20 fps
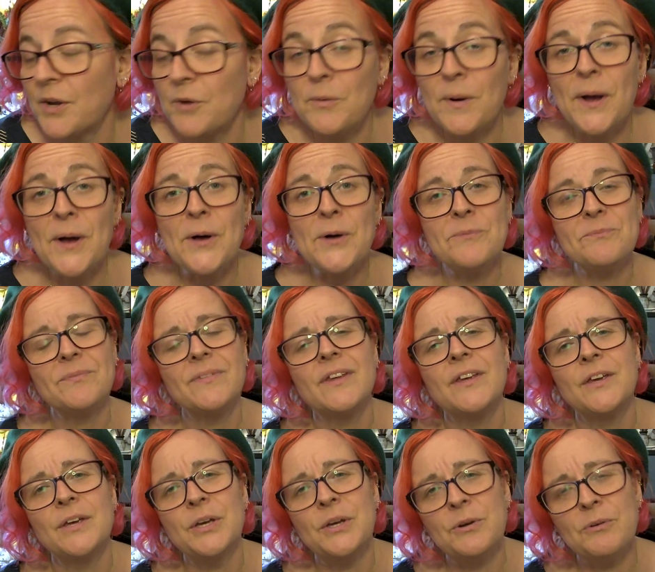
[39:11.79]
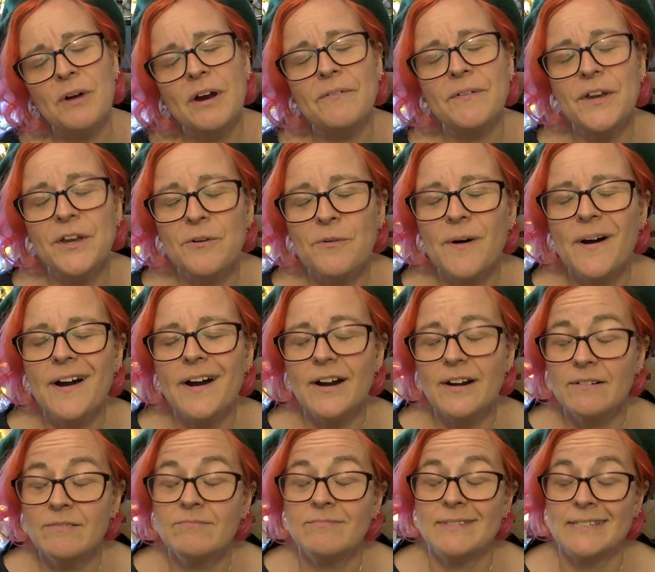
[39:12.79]
Well, whoever you
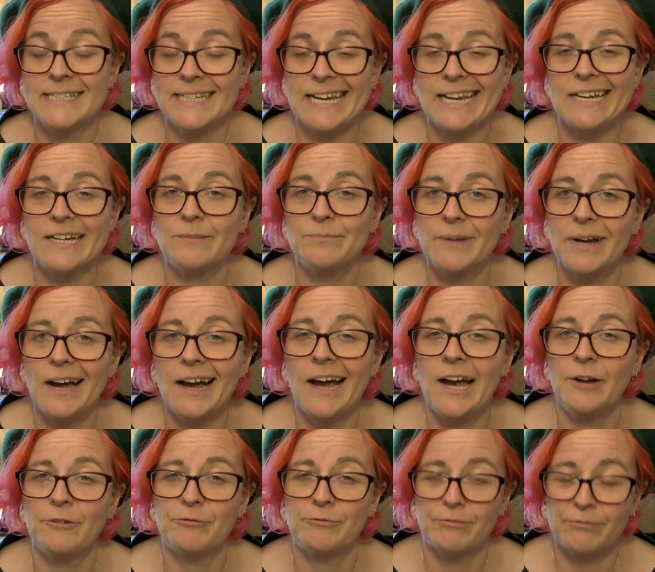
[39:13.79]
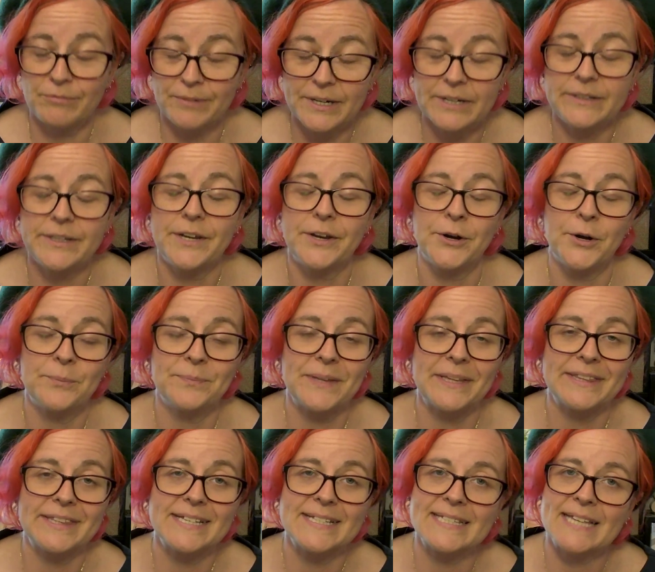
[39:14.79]
are, damn, I really hope
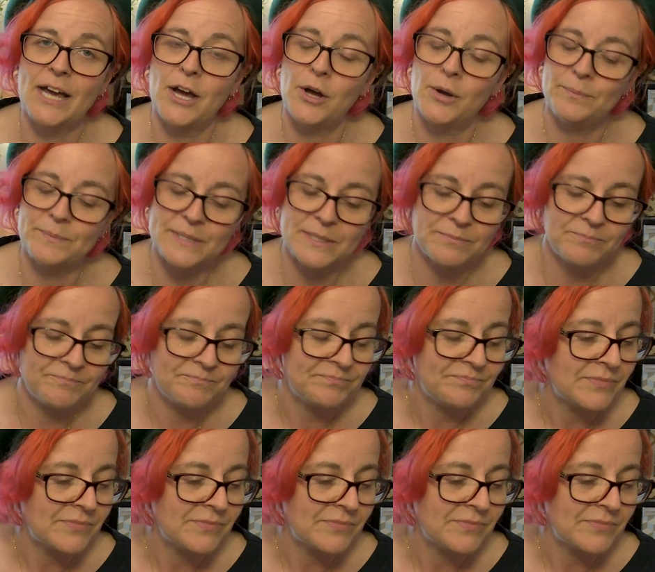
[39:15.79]
that this helped.